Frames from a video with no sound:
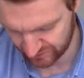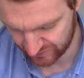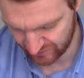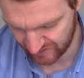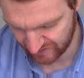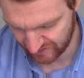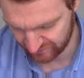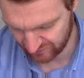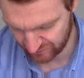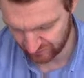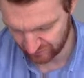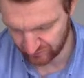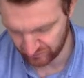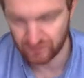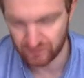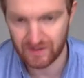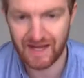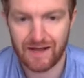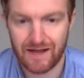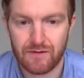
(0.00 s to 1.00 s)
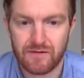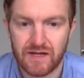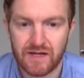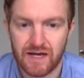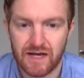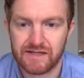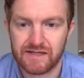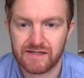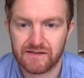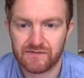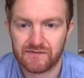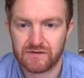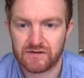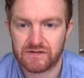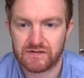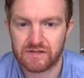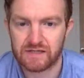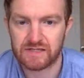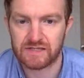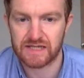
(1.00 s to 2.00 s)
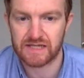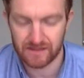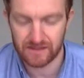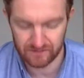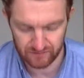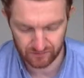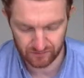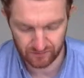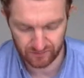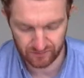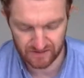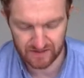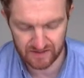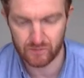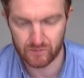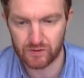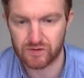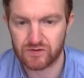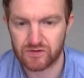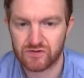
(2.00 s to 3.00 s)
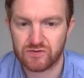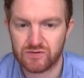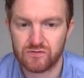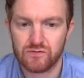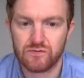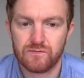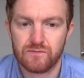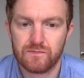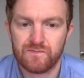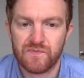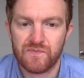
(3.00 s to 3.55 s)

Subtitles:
given to you on your calculator if you're using the standard green one at school.